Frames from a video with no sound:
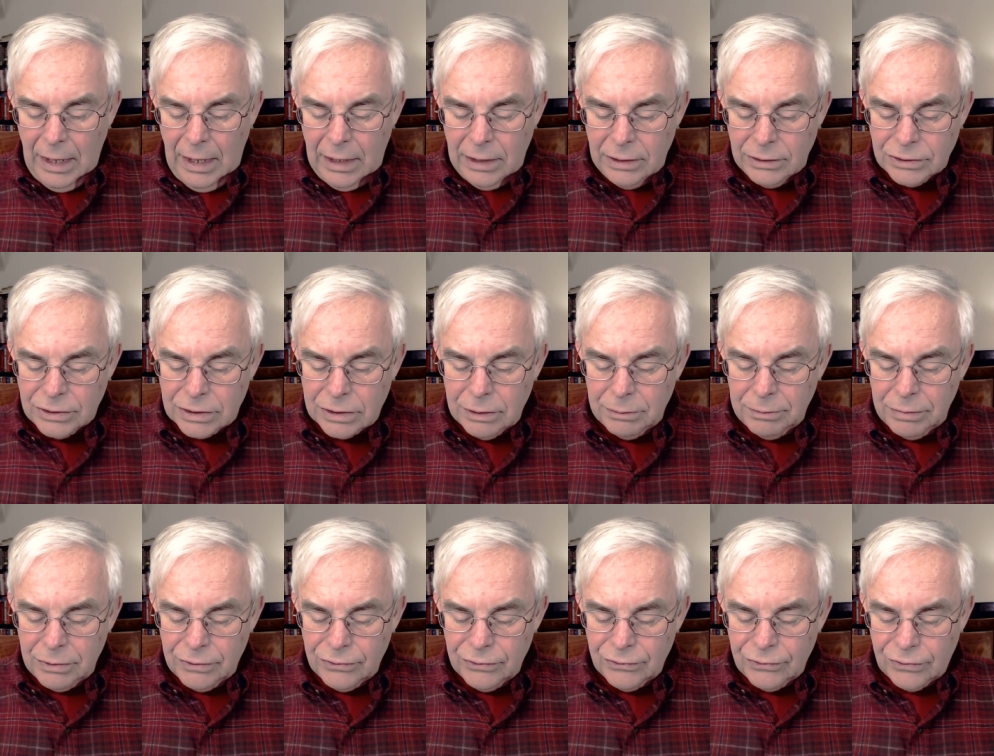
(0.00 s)
In
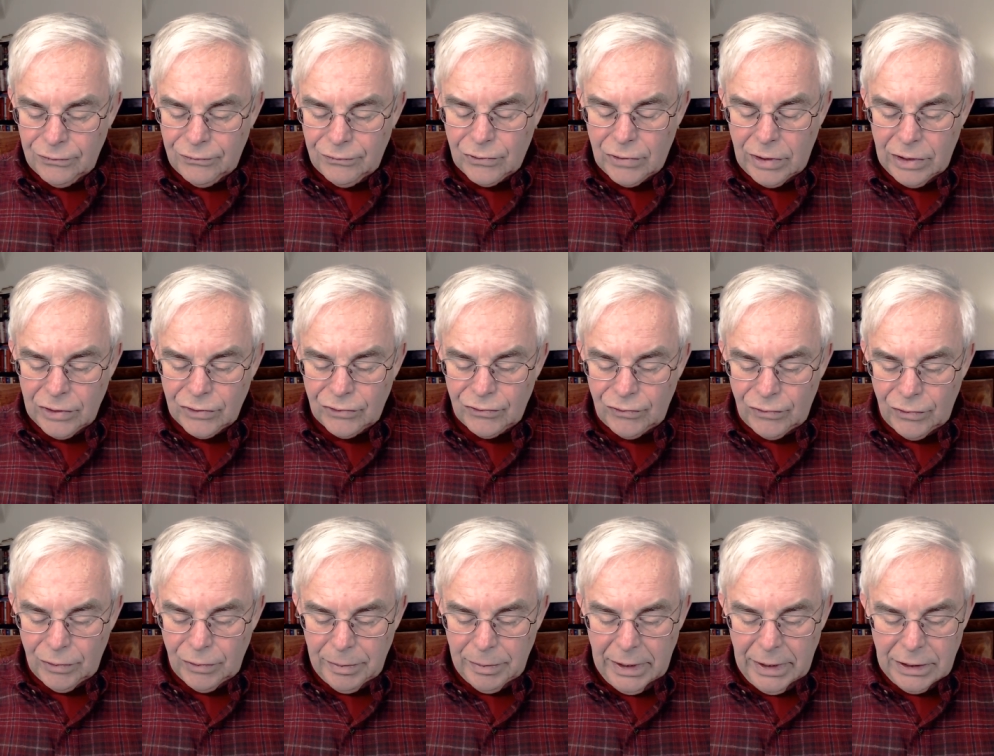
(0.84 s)
Symbols of
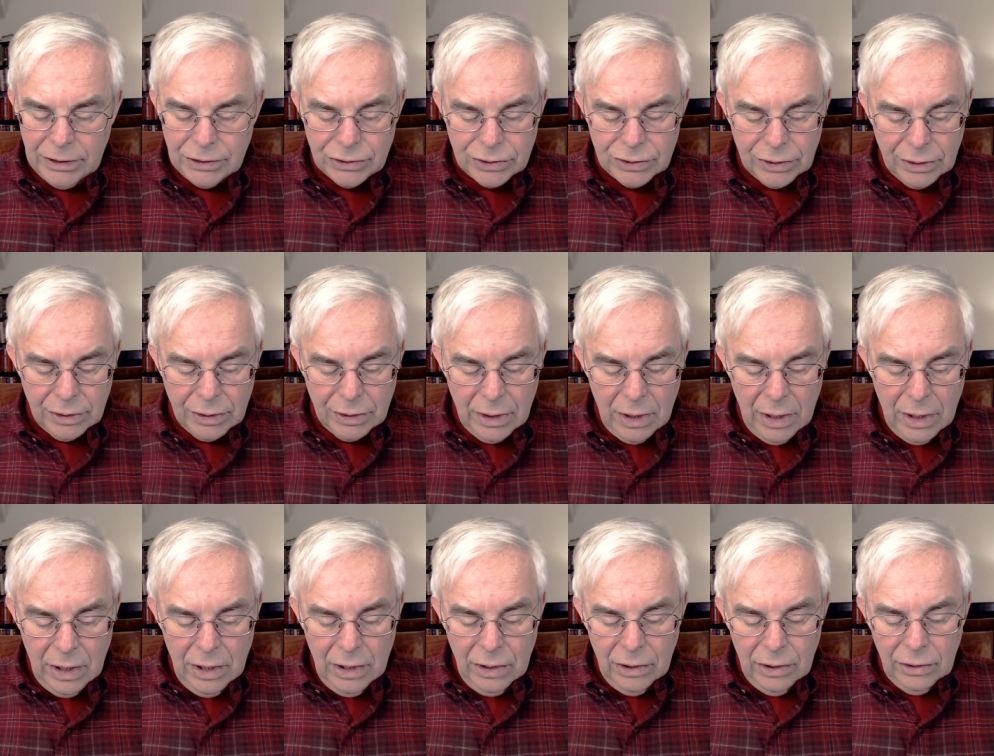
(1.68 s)
Transformation,
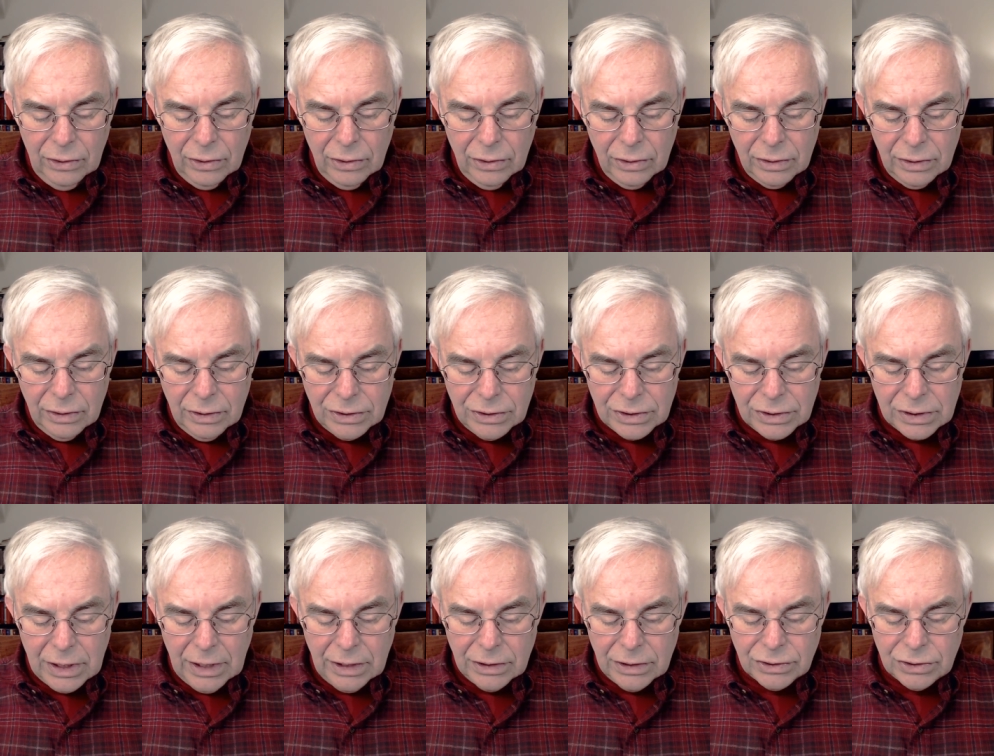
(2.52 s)
Jung
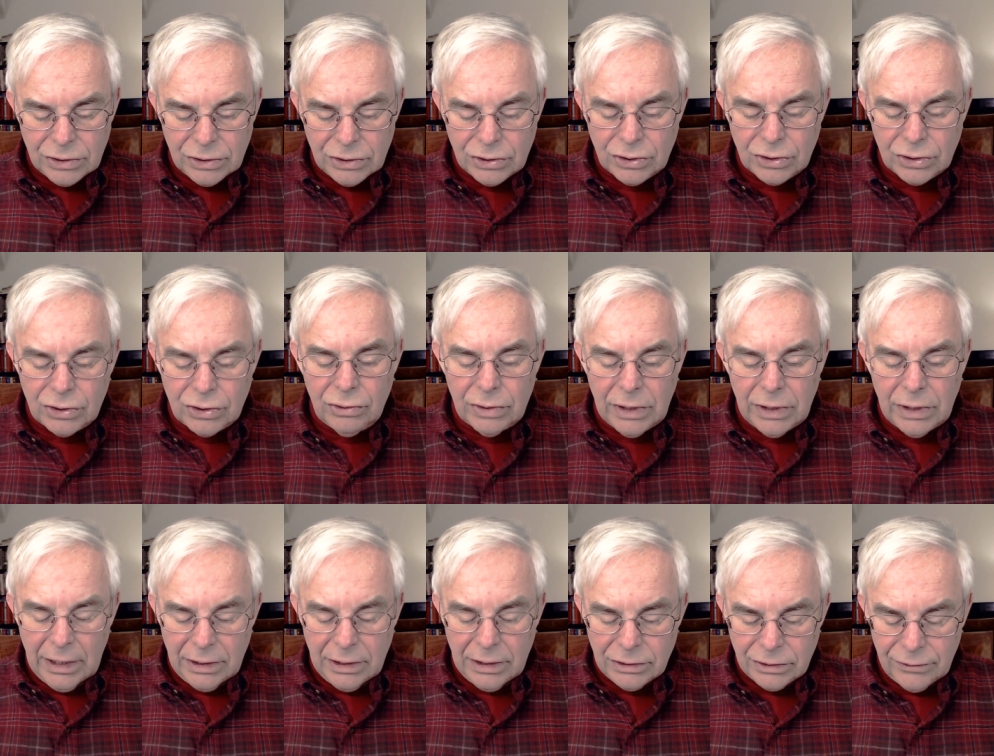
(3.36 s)
discusses two
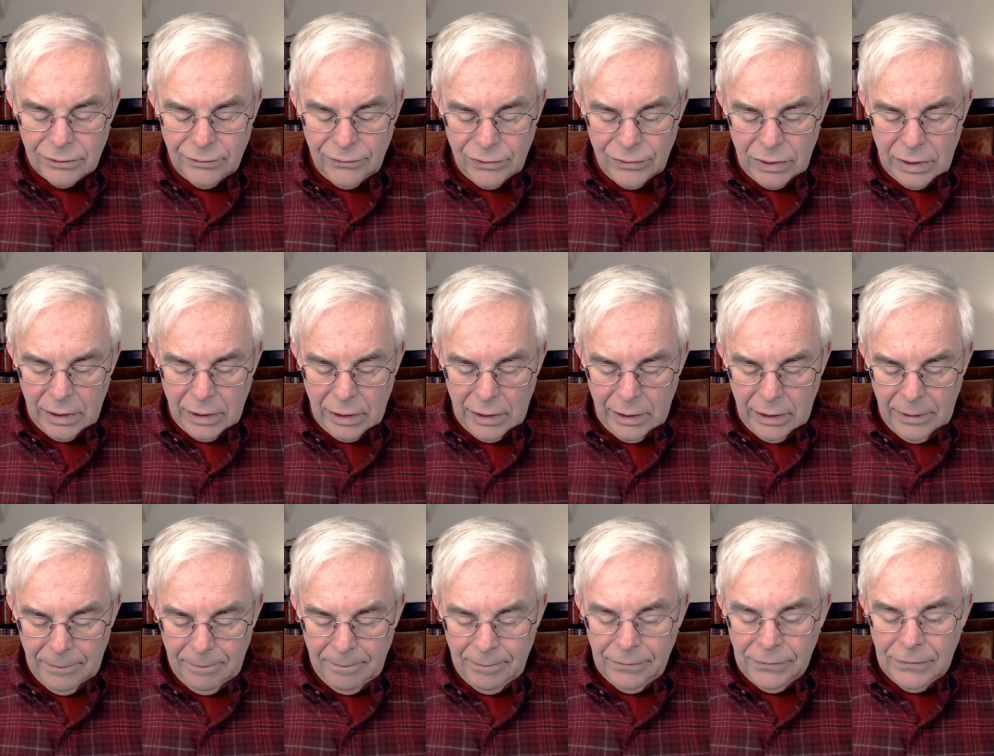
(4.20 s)
kinds of
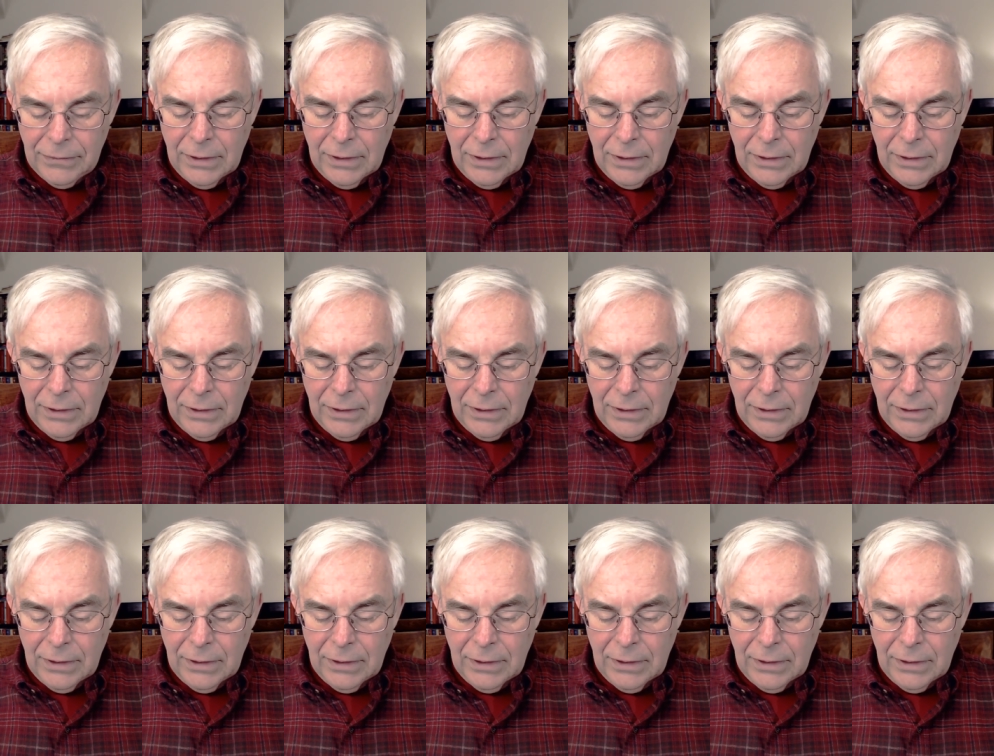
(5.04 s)
thinking.